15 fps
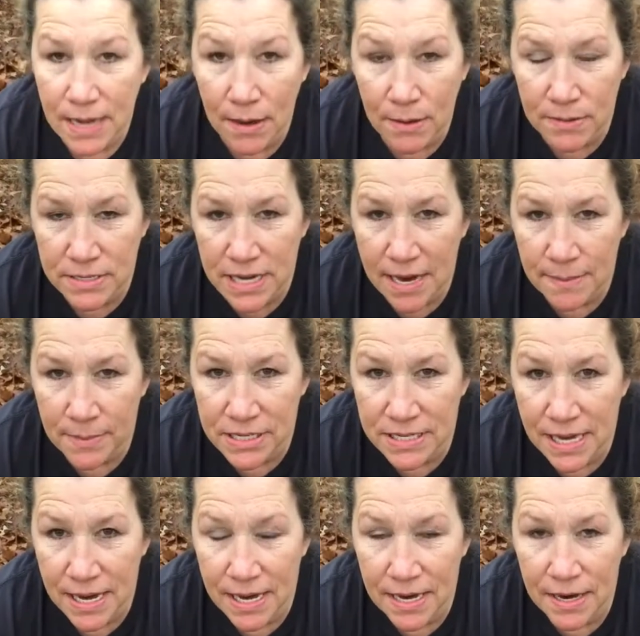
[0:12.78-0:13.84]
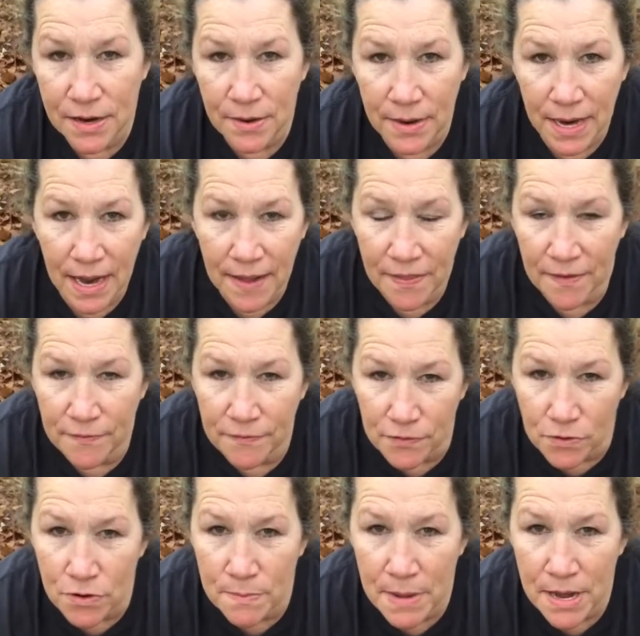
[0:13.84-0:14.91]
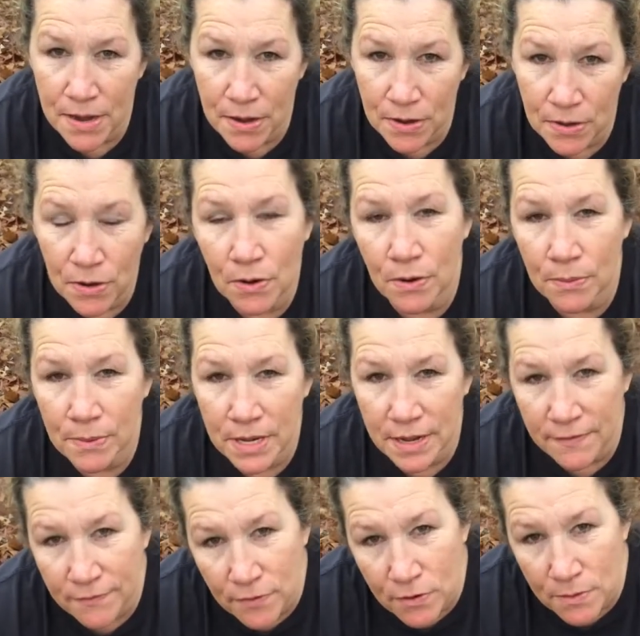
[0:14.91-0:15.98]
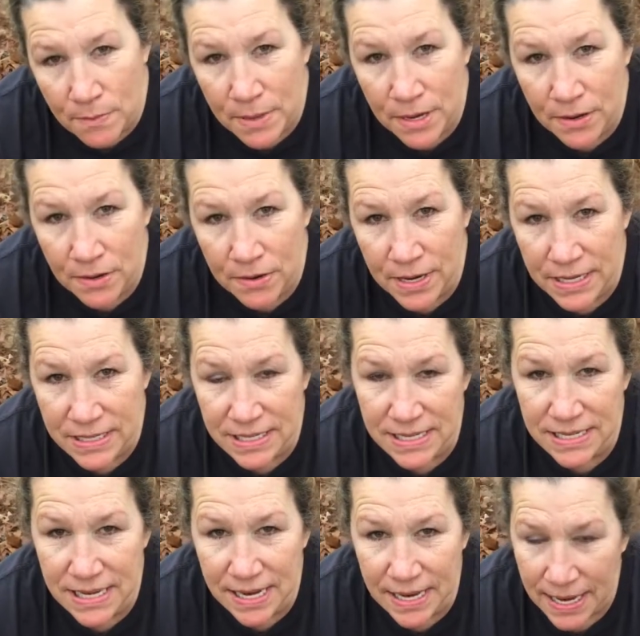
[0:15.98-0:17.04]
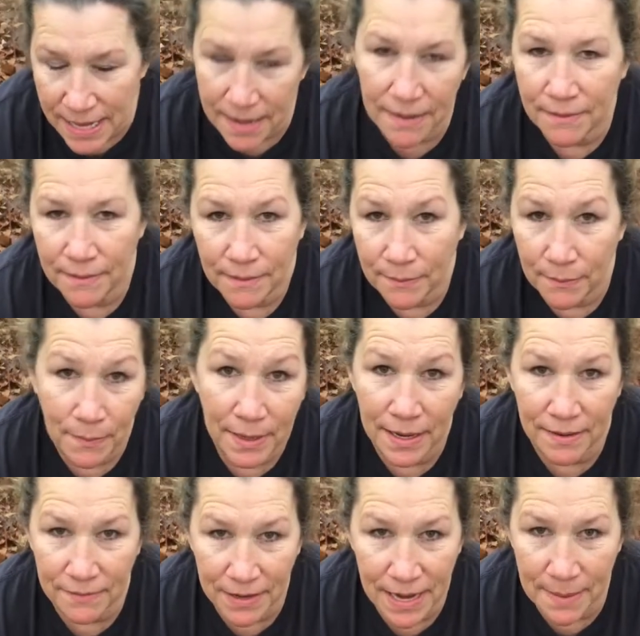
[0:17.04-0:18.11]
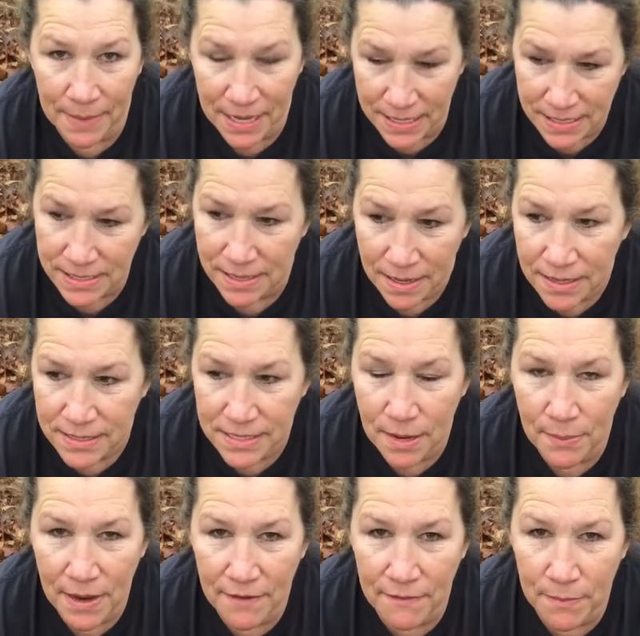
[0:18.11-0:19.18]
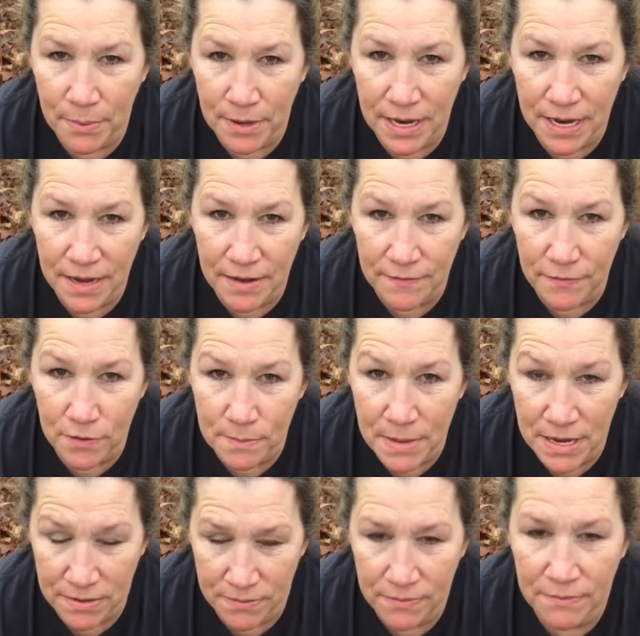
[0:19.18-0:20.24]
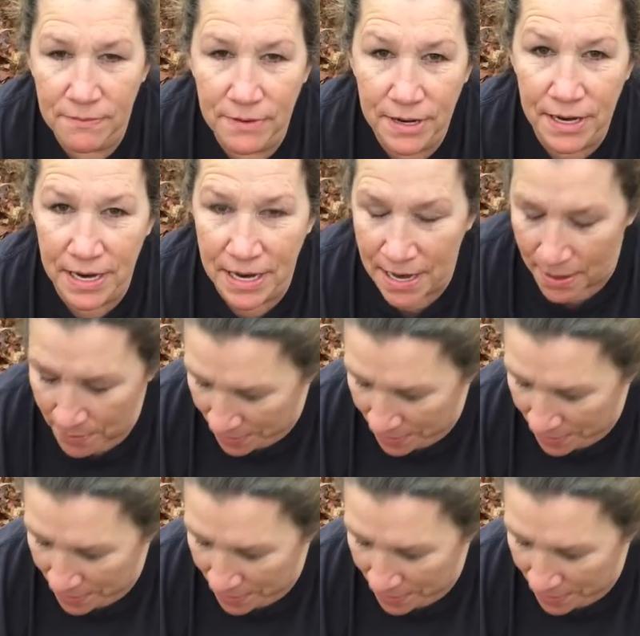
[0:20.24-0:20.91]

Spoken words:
old timers say to do it at the full moon or when the full moon is descending, whatever that means. So we have a pretty good full moon, we're going to go